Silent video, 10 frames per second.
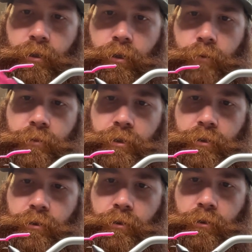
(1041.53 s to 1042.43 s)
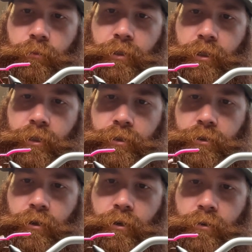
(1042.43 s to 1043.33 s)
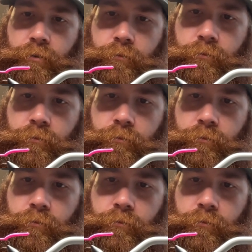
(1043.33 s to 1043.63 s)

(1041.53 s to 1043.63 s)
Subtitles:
it up just a little bit each turn.